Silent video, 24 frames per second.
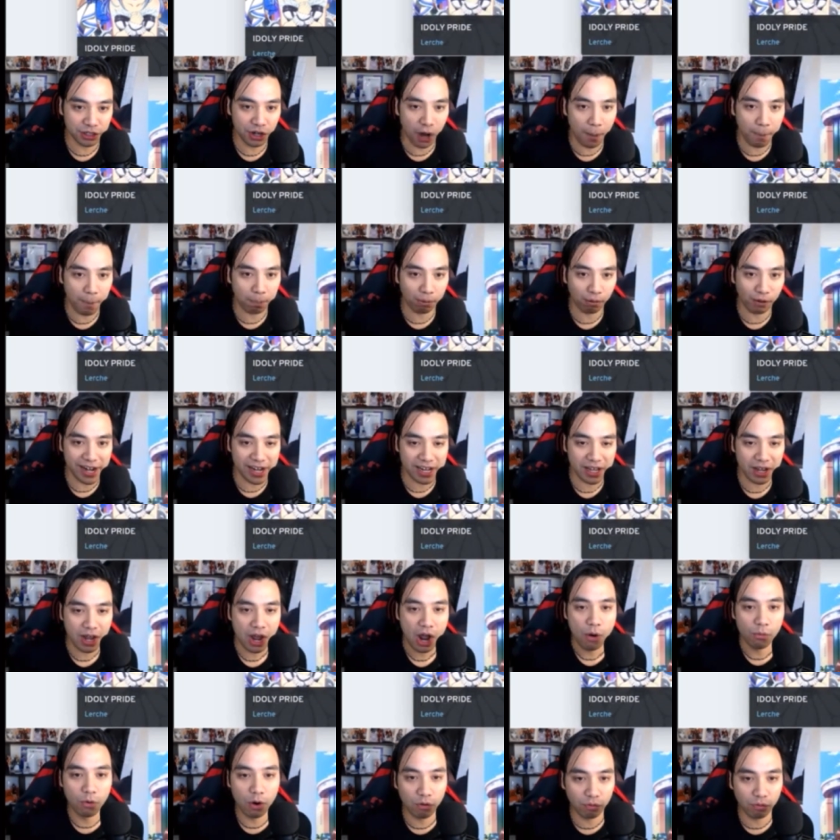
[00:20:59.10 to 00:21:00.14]
break
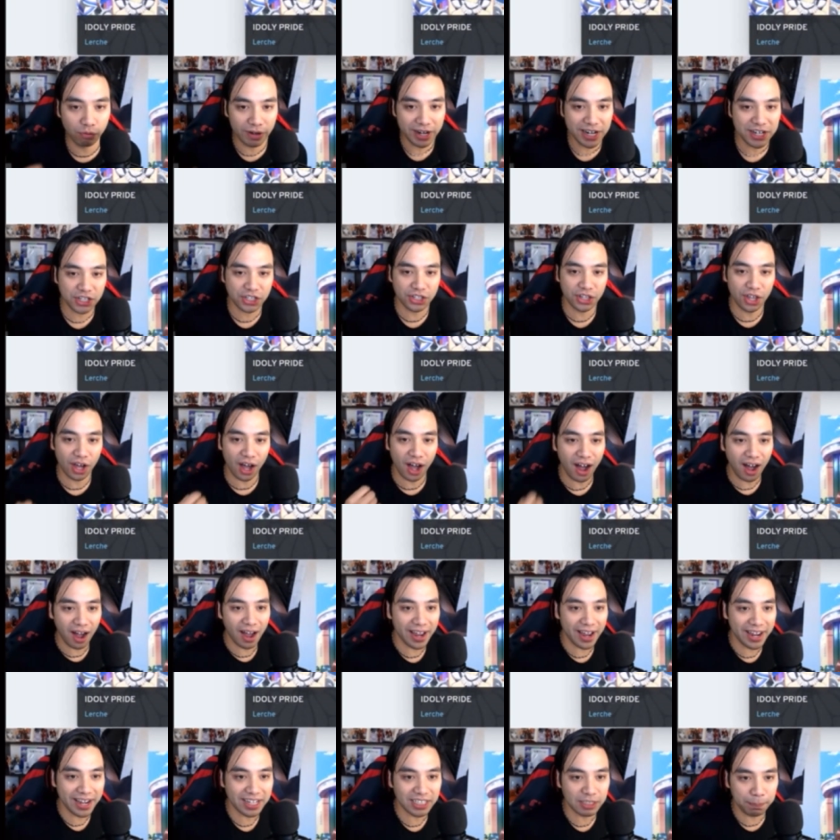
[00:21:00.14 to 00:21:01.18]
will reach the
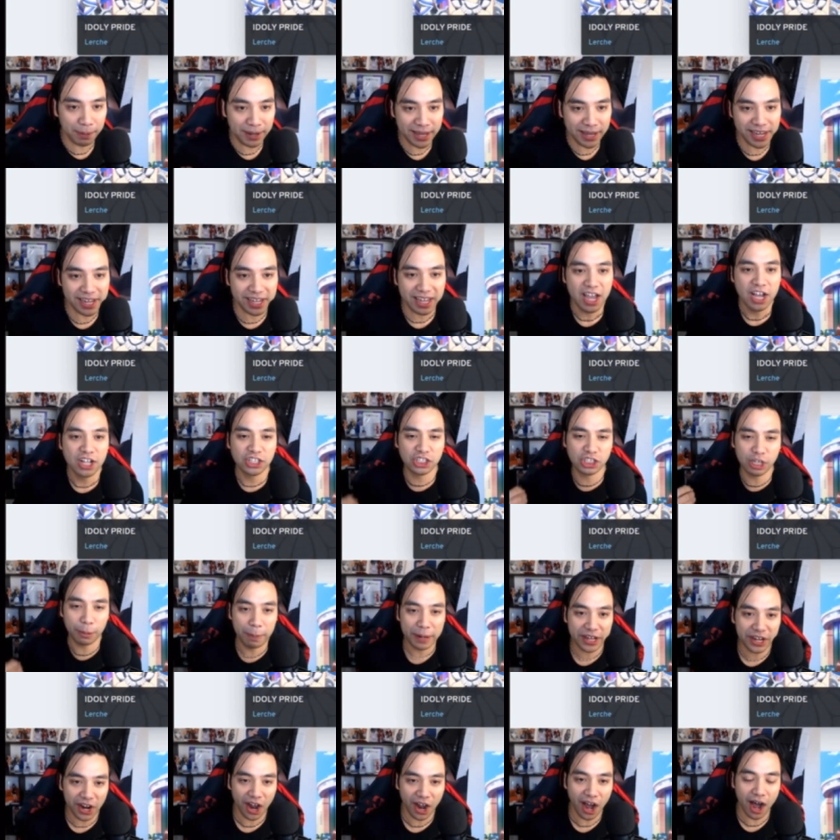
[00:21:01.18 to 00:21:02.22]
highest peak to
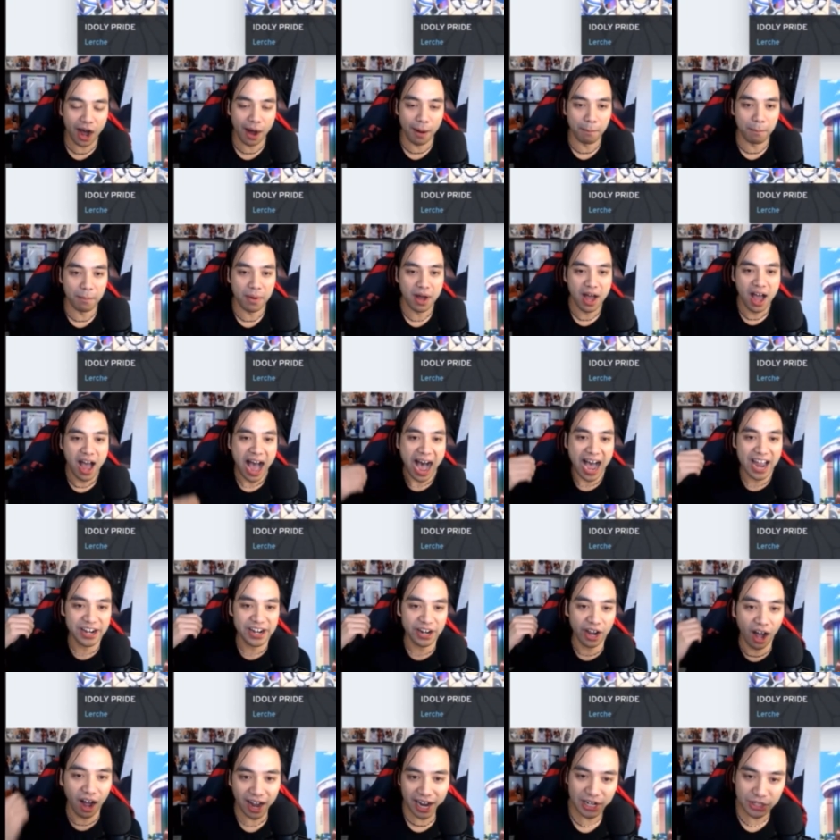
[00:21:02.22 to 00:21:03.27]
become an
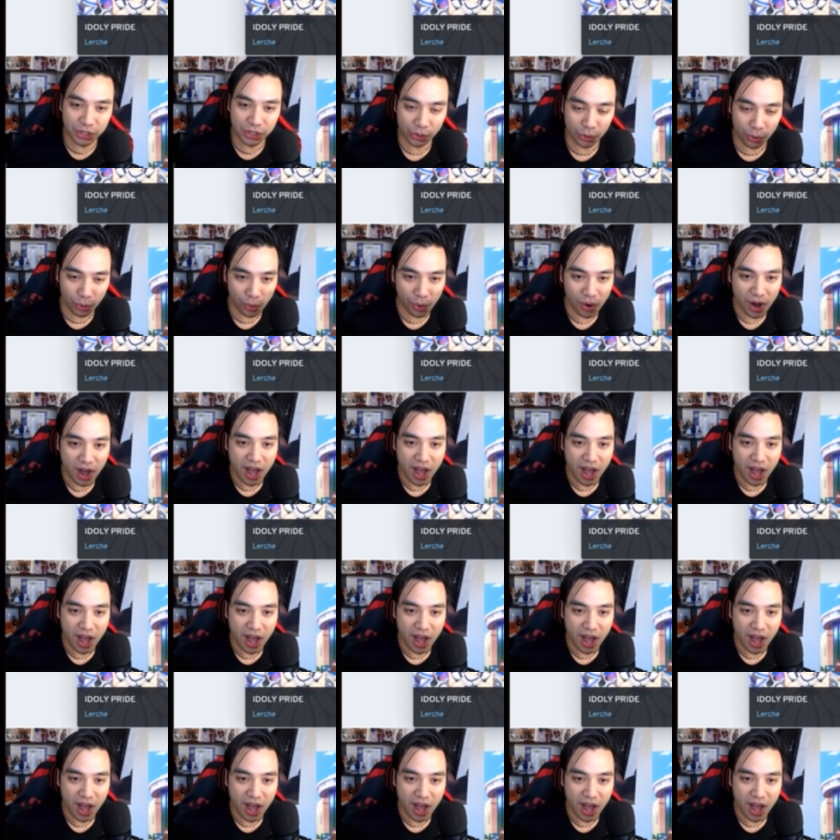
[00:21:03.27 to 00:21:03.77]
idol.